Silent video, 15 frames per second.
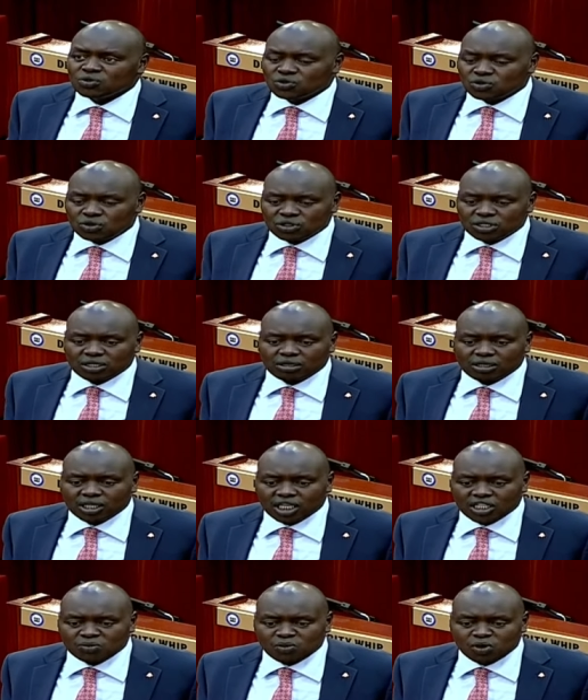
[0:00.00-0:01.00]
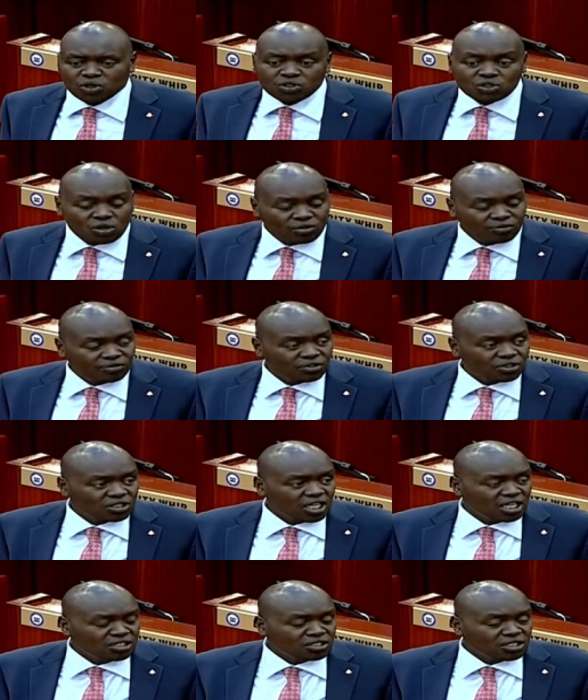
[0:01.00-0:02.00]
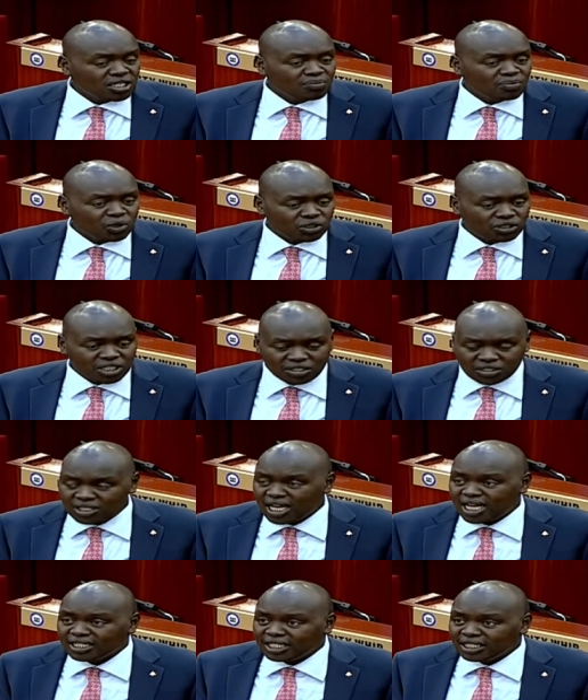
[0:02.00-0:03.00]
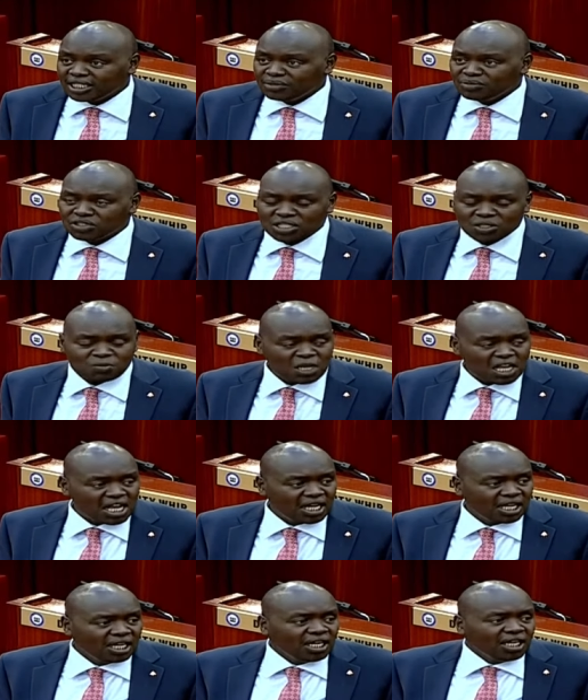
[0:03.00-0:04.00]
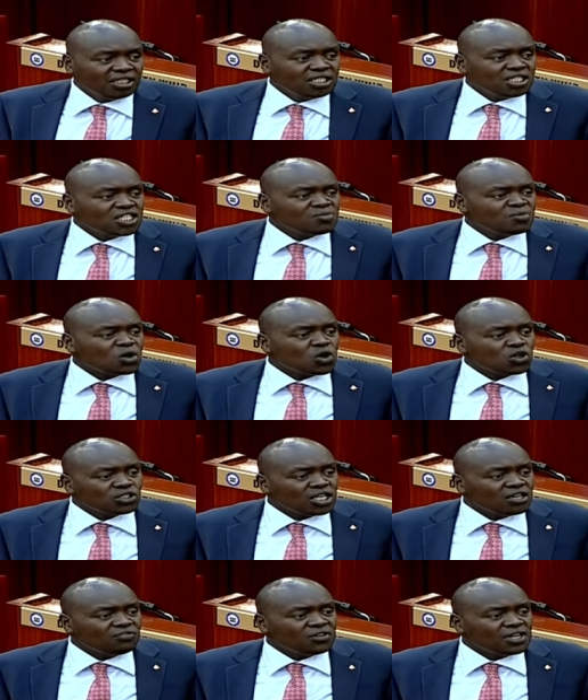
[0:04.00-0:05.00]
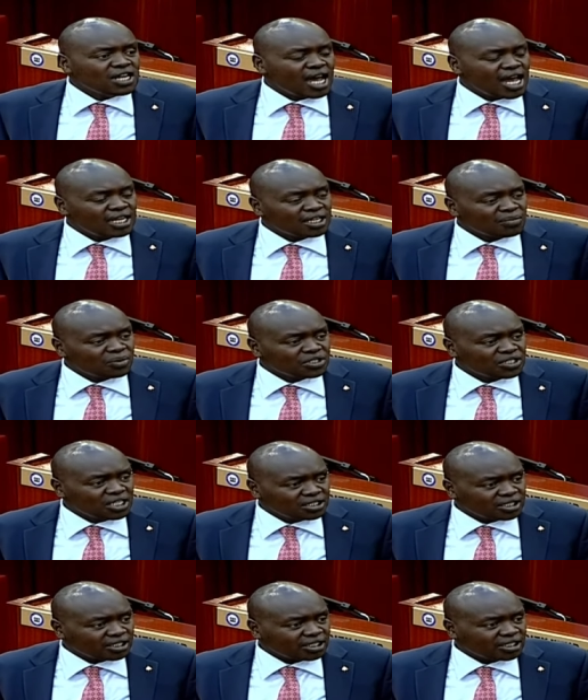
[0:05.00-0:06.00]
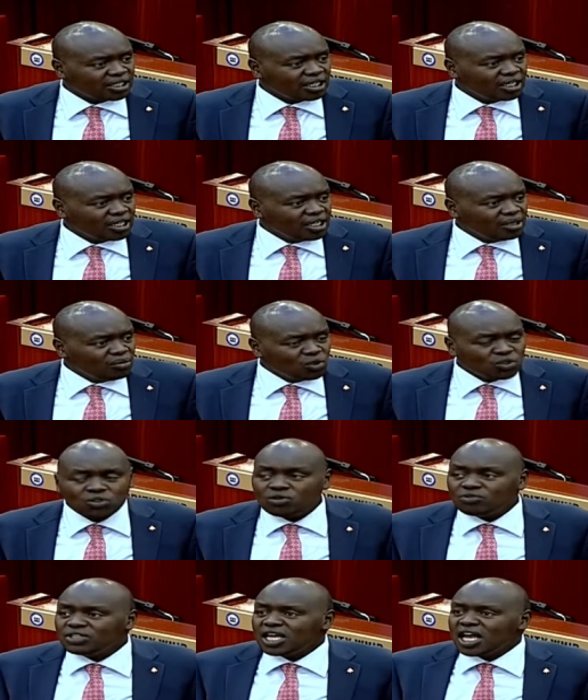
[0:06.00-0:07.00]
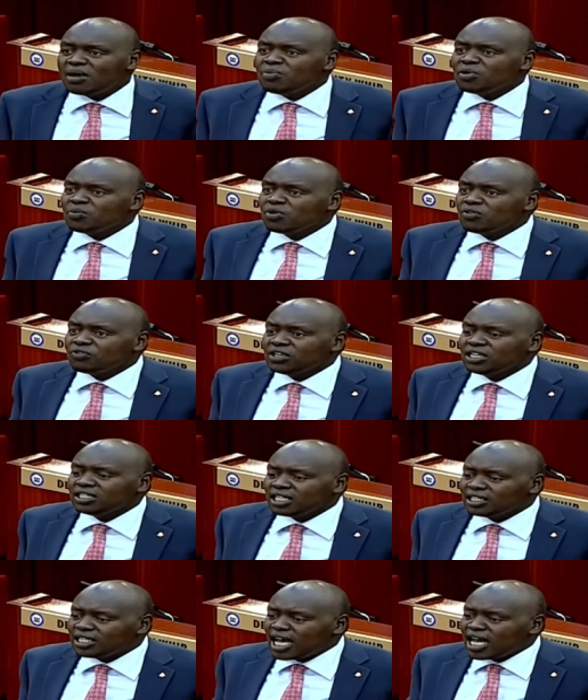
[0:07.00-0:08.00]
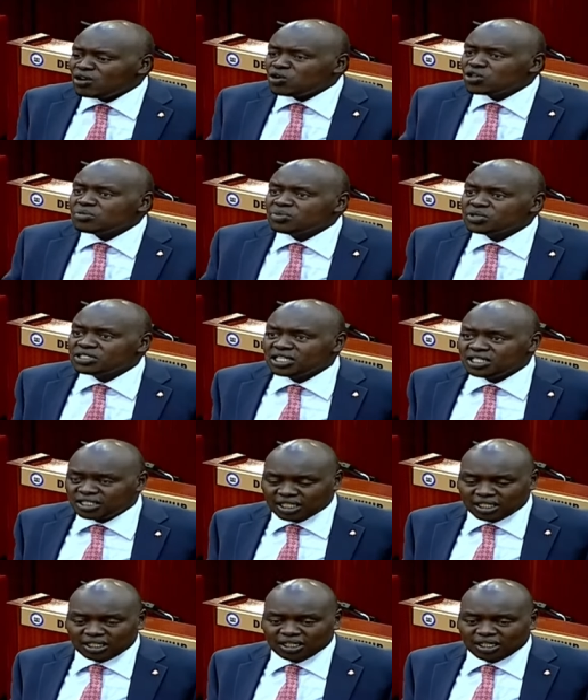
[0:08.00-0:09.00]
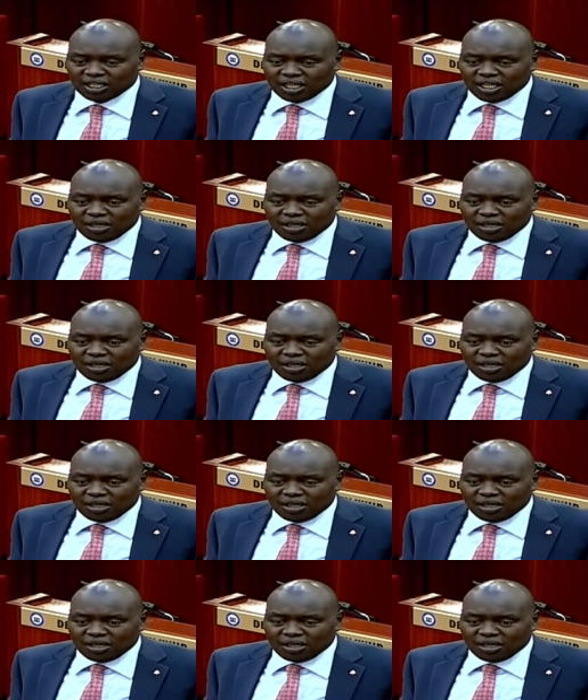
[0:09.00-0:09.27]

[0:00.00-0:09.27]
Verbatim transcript: You saw the explosion of Gen Z protests the other day, Mr. Speaker. This is because they feel unrepresented. Most of the young people feel that they are not represented.